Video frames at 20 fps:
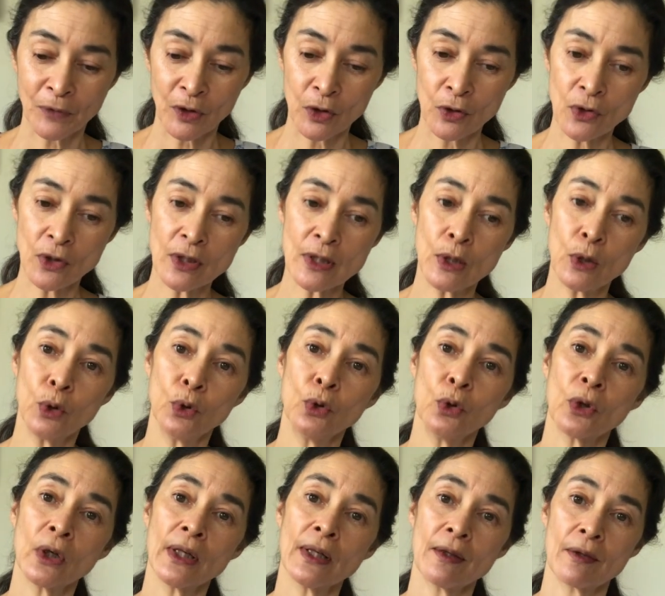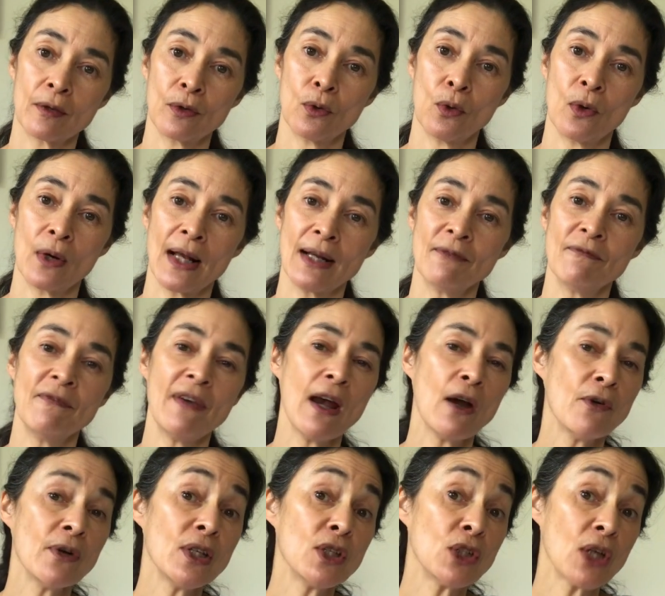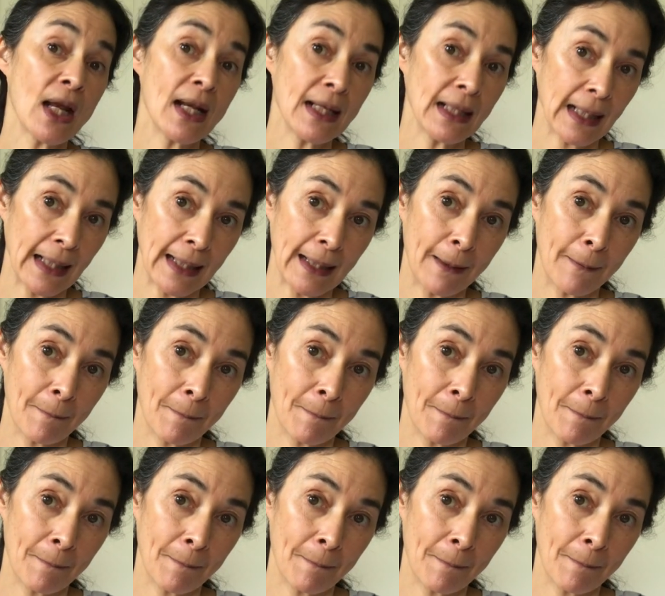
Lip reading: You just look at a thought and very gently,